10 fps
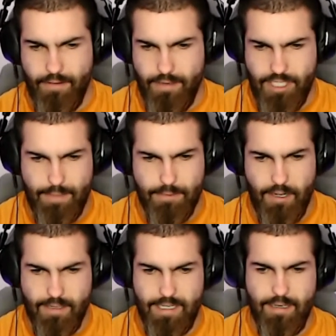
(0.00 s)
James
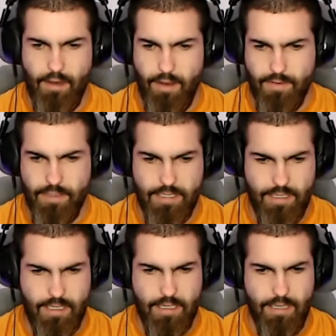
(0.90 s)
Ogden
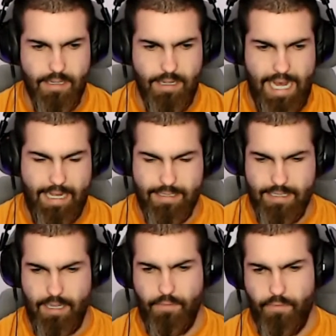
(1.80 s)
obviously has
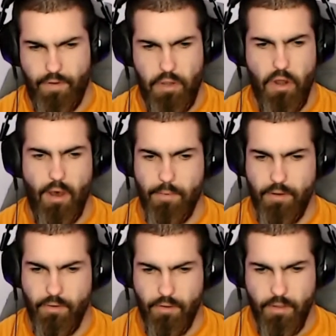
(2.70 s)
a
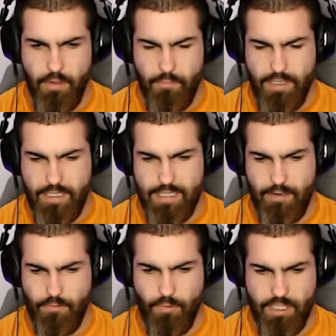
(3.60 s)
phenomenal piece
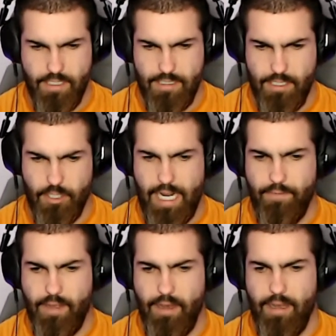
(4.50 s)
out, which is the
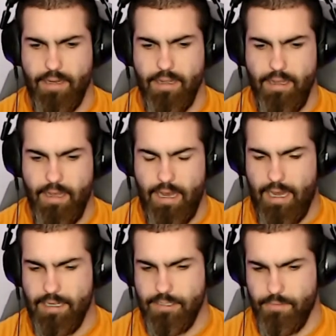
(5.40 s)
draft
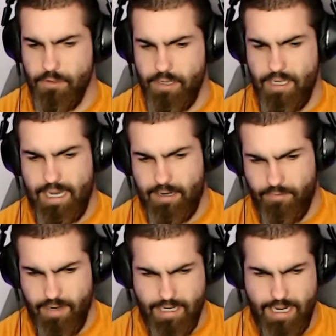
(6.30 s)
guide. So I'm looking at it
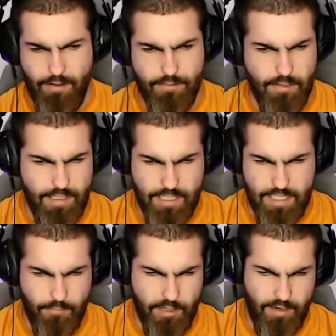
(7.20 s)
right now. So his
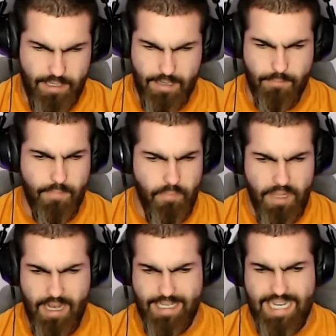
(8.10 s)
summary on him:
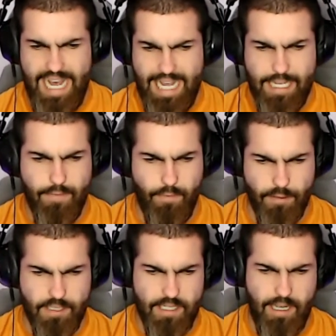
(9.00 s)
attacking,
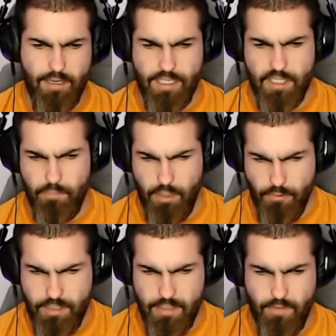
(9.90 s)
versatile,
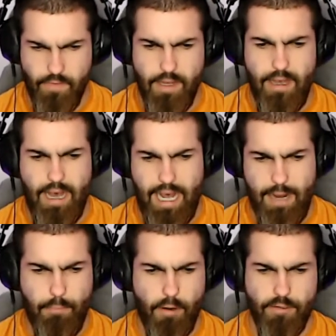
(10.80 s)
explosive, high
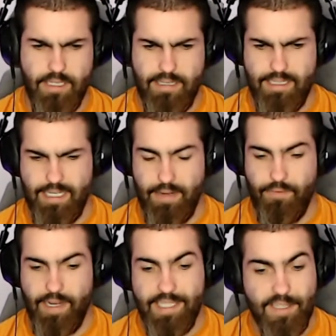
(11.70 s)
processing,
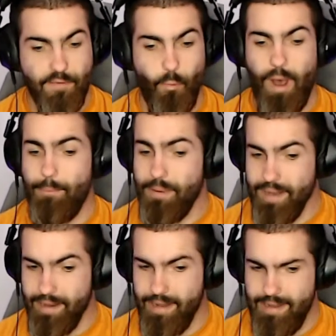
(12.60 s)
defensive weapon,